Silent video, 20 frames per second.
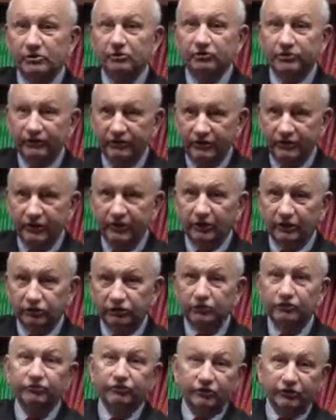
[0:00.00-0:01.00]
use of
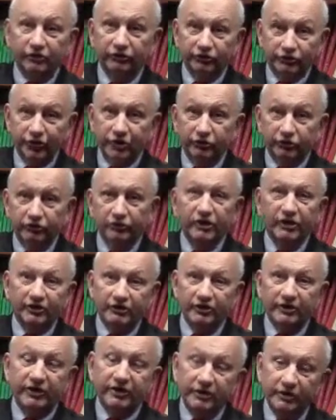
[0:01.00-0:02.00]
intelligence in this country. And
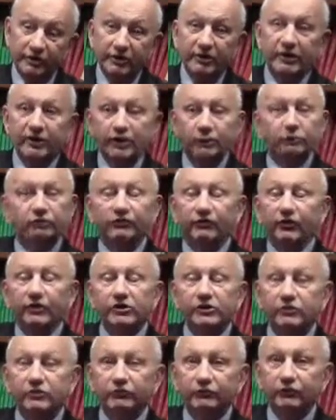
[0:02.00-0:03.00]
indeed, it was
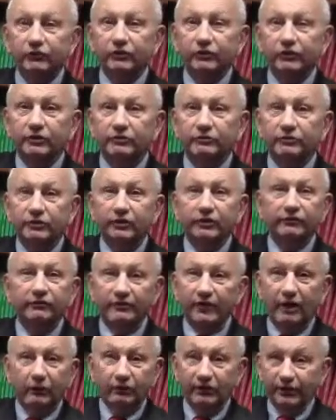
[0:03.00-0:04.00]
very useful in the
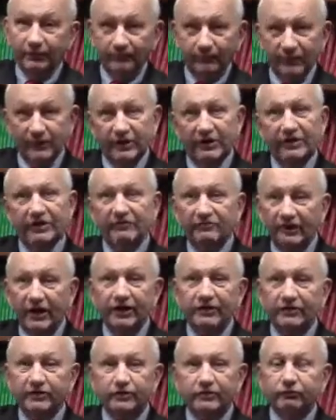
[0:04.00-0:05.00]
founding
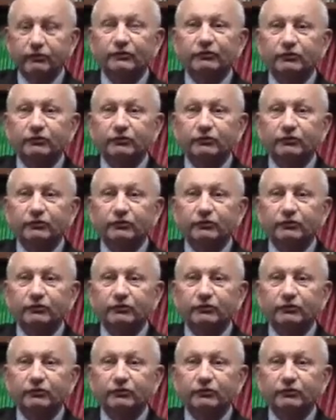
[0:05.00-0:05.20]
event, the